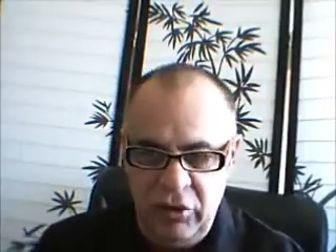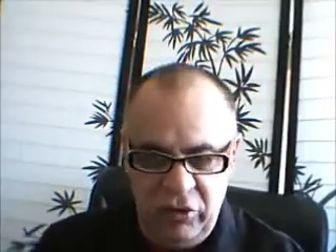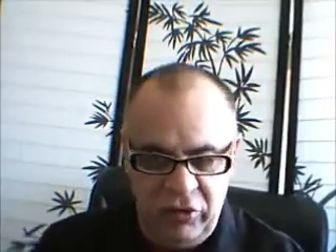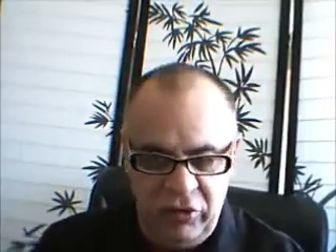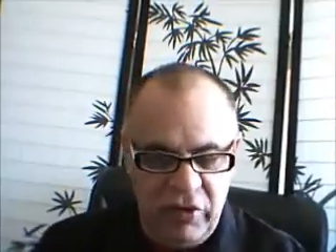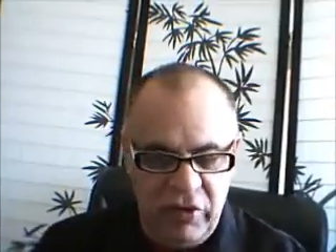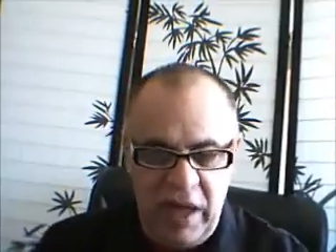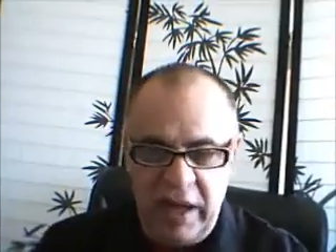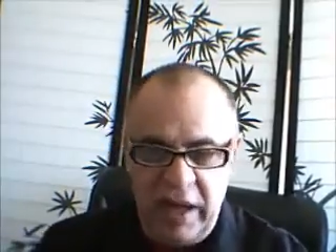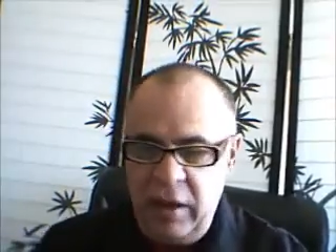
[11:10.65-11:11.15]

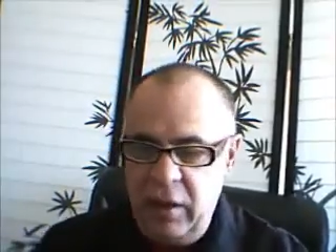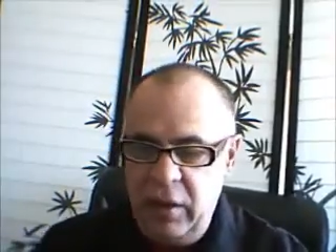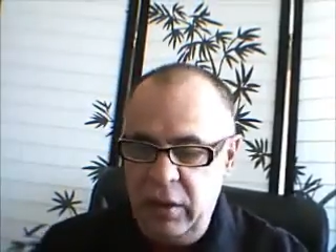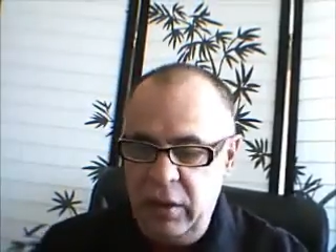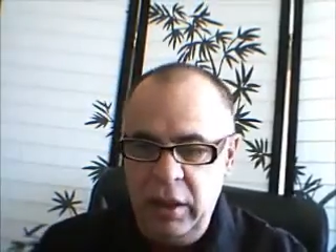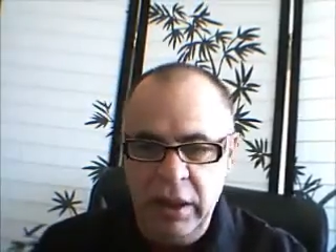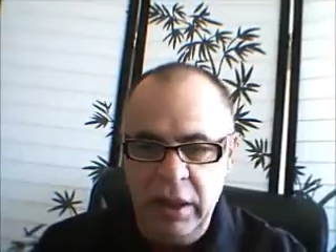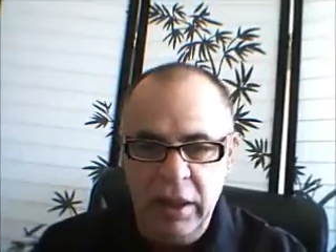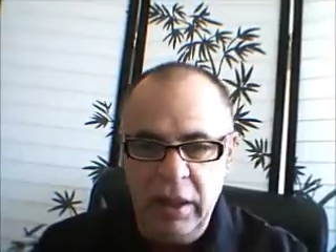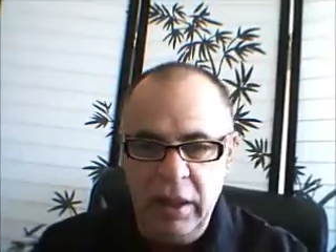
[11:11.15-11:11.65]
Just like
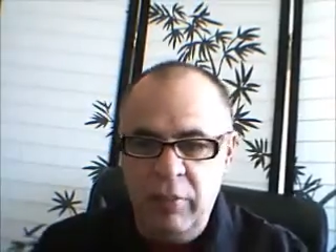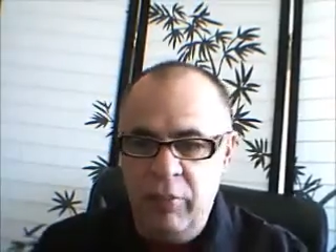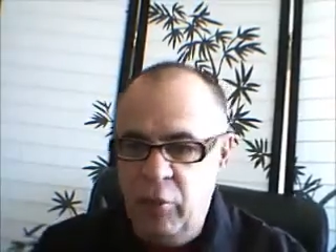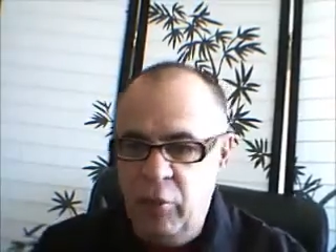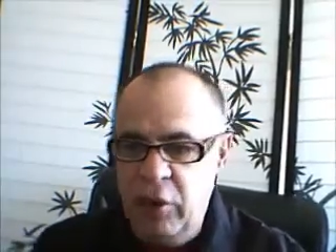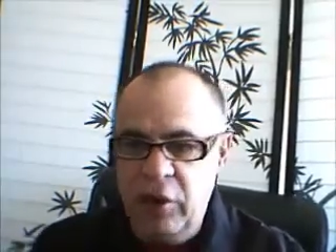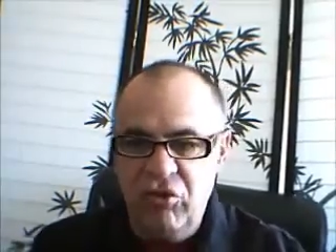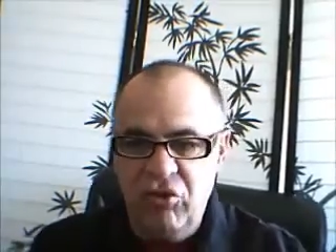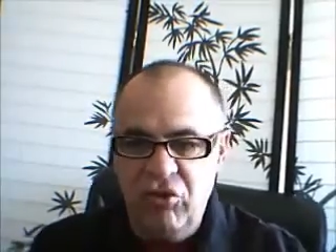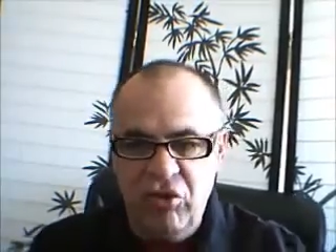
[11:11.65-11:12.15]
you need a
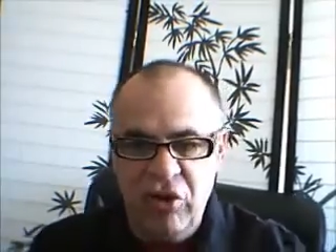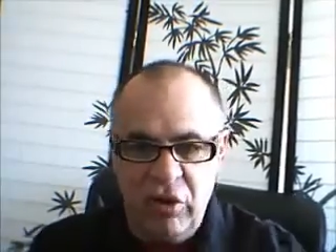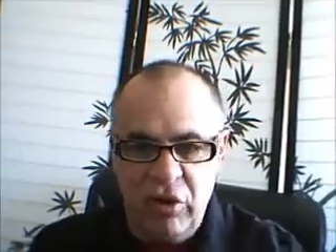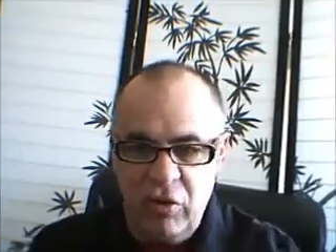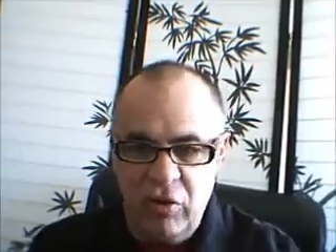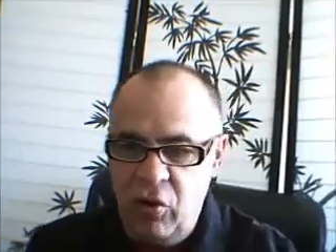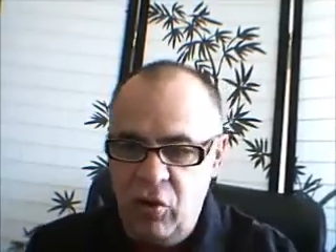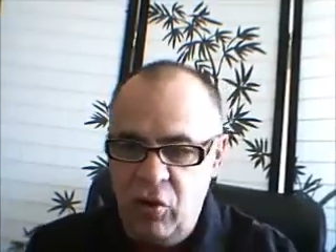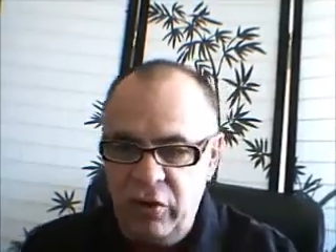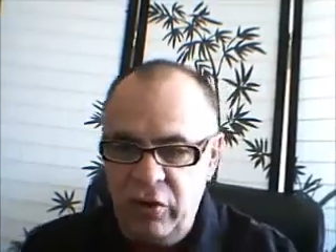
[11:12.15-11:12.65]
bridge to
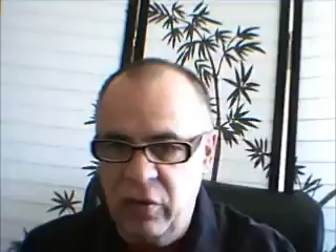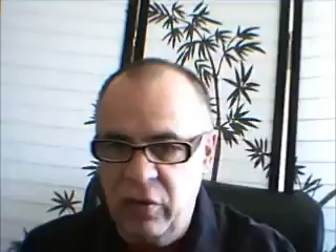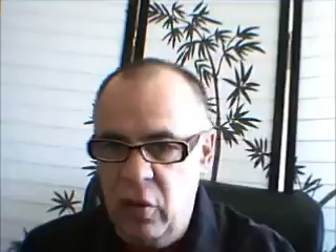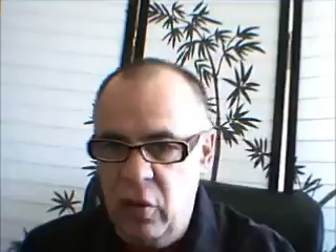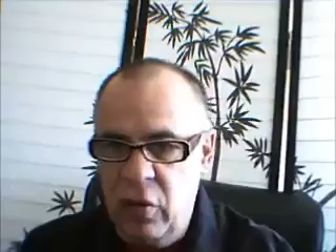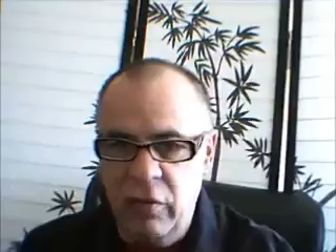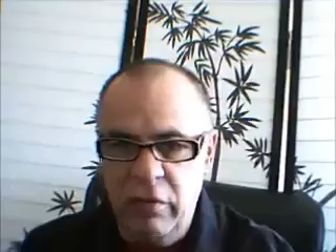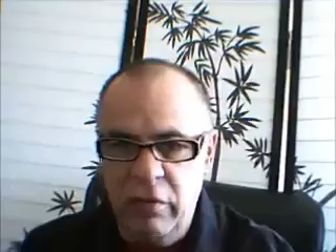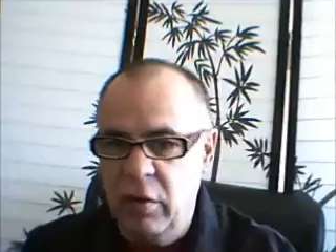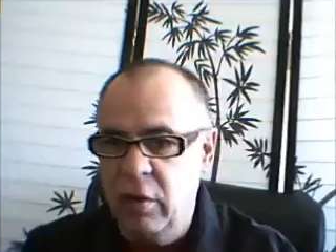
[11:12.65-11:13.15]
cross
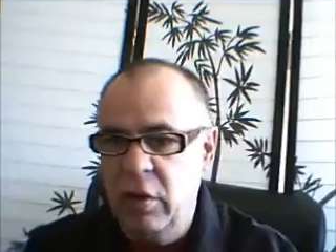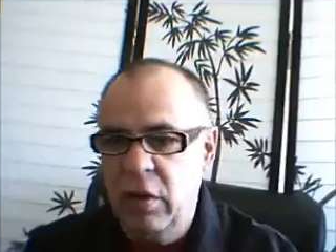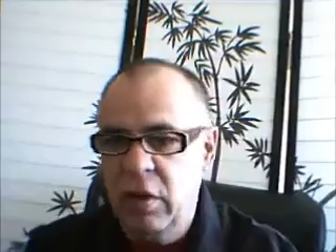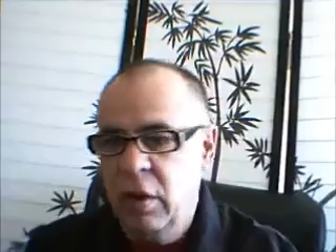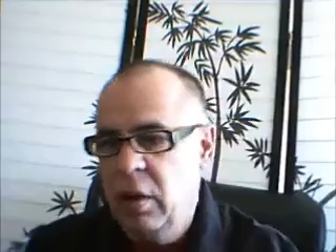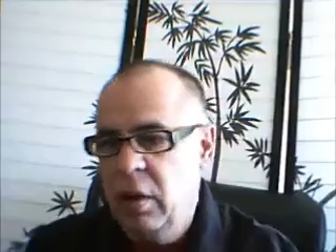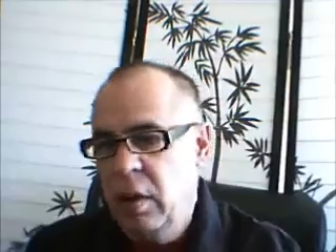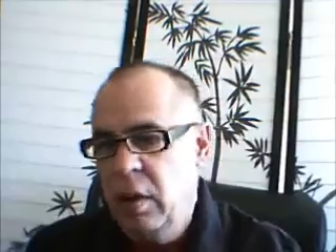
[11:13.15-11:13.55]
over,